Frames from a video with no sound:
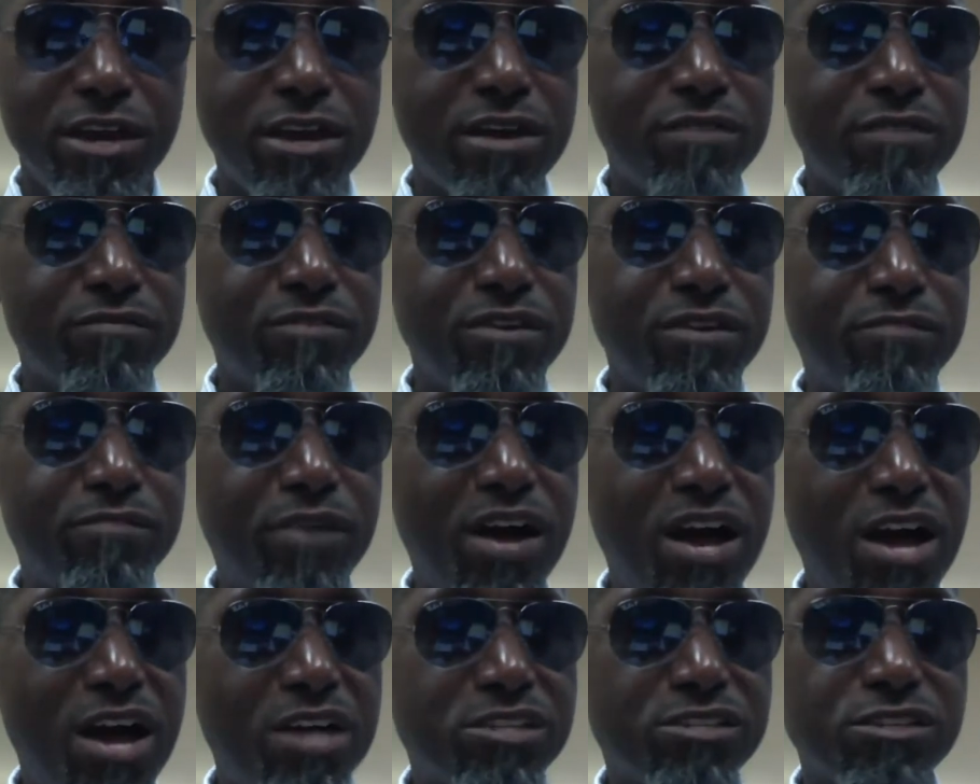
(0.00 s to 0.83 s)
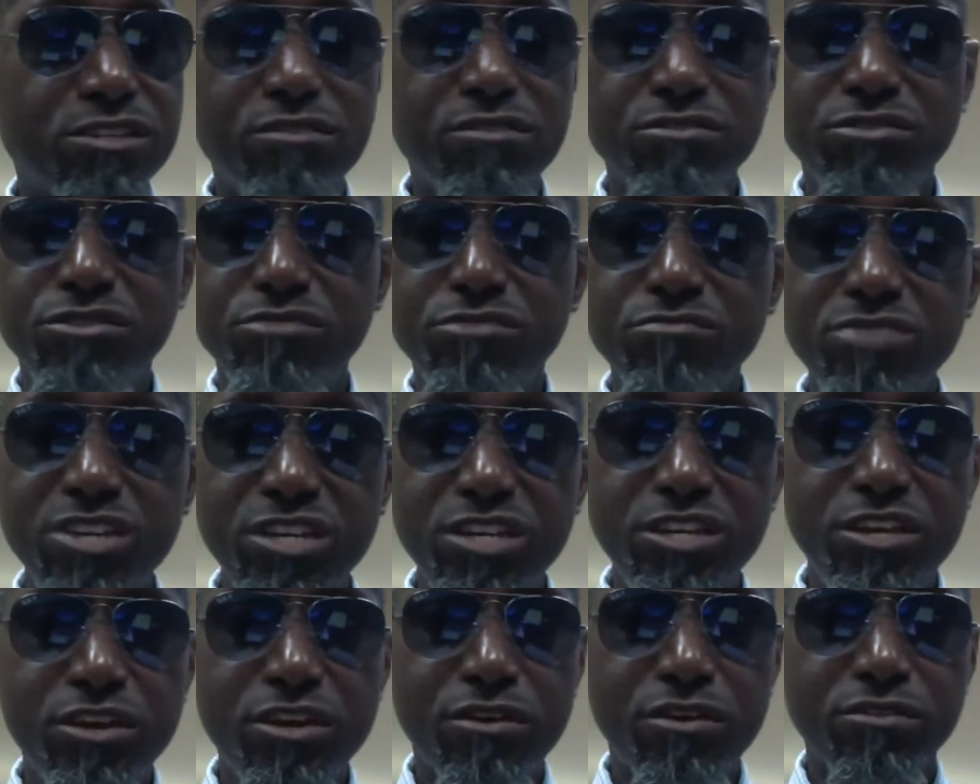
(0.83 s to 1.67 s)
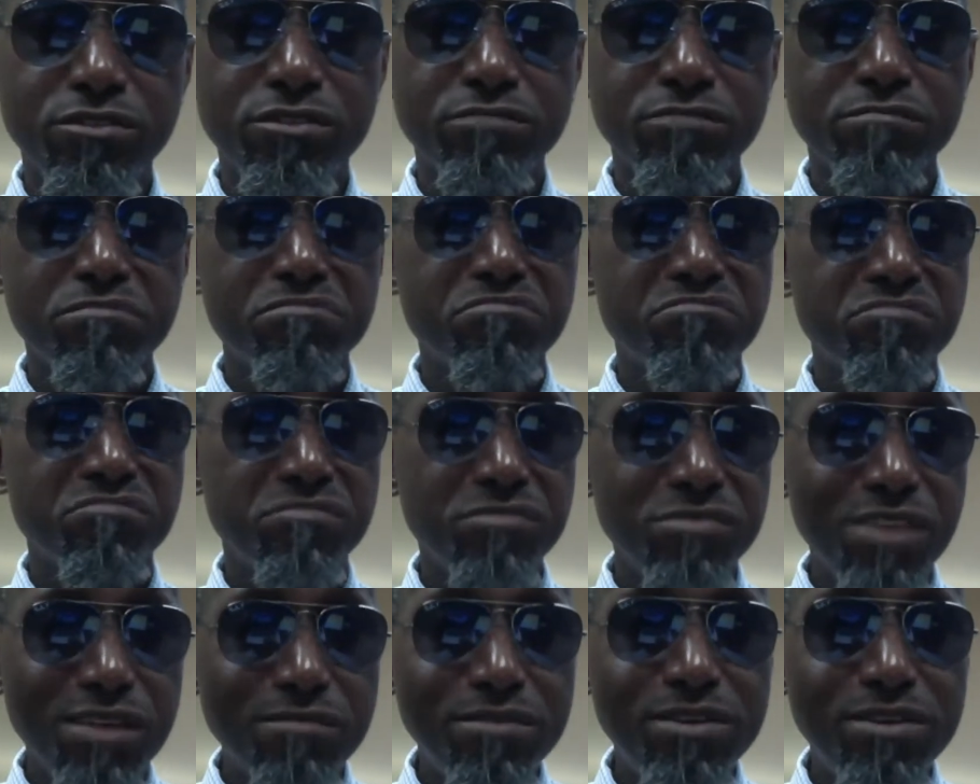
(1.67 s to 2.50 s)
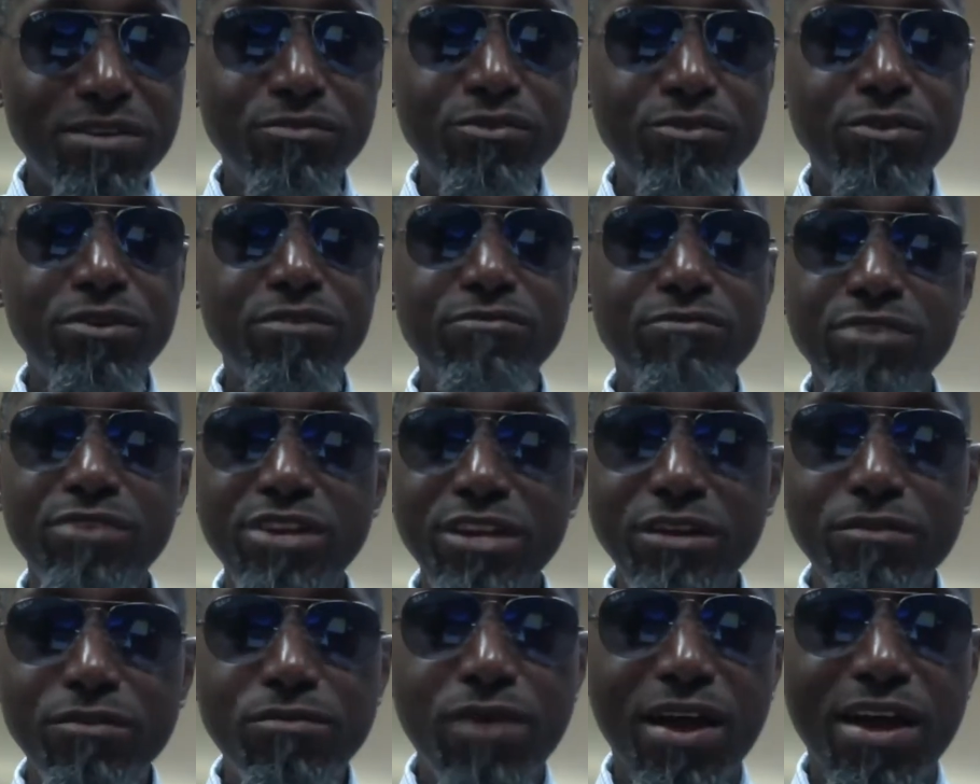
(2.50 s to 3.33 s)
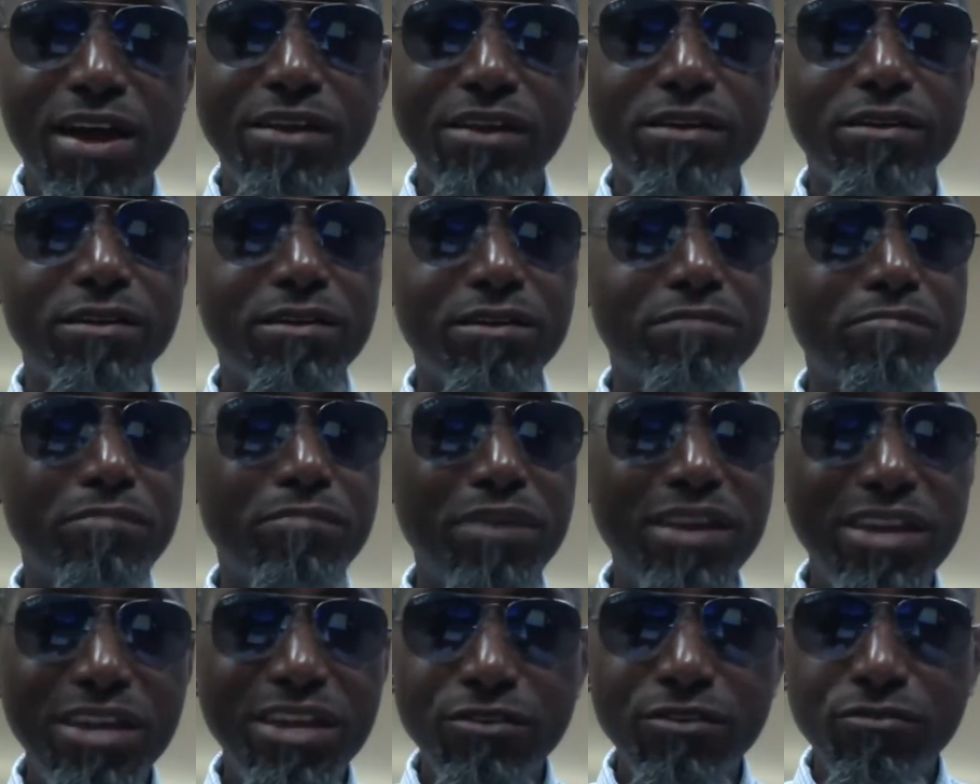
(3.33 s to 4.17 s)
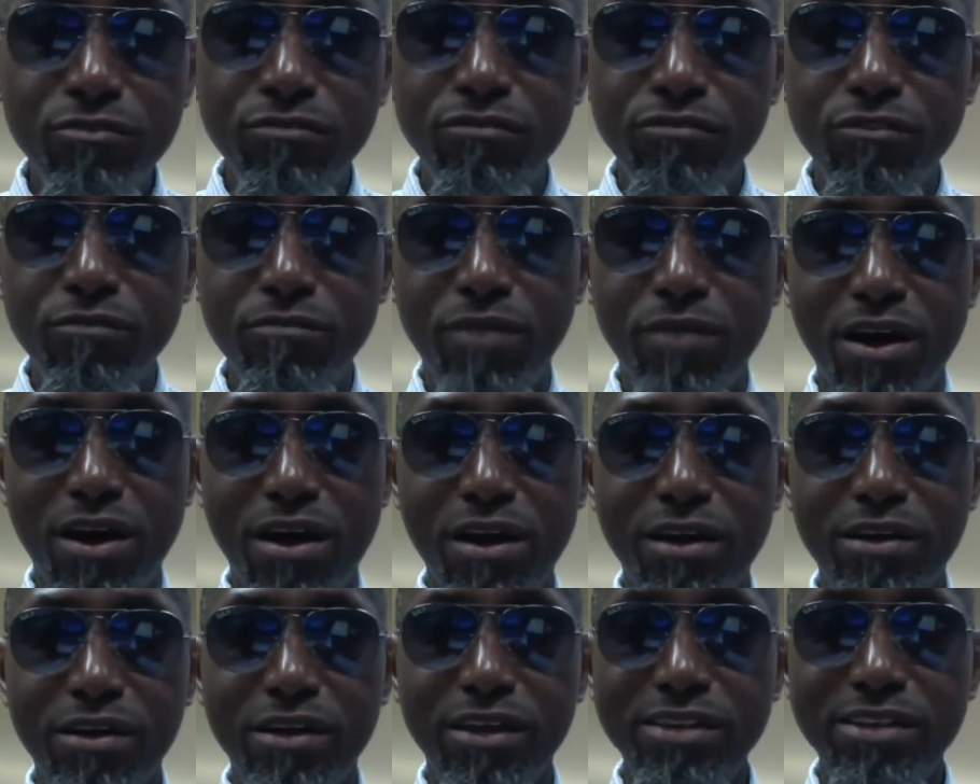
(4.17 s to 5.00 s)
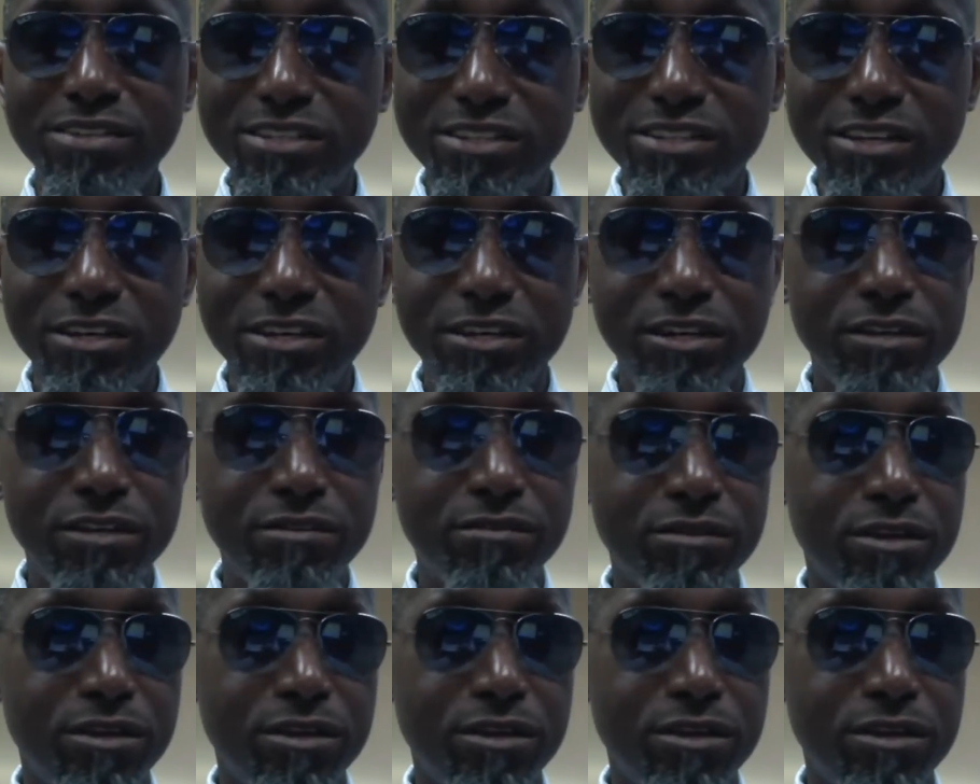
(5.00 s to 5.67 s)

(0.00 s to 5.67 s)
For the past 3 years, they have been doing really well, playing good football, entertaining,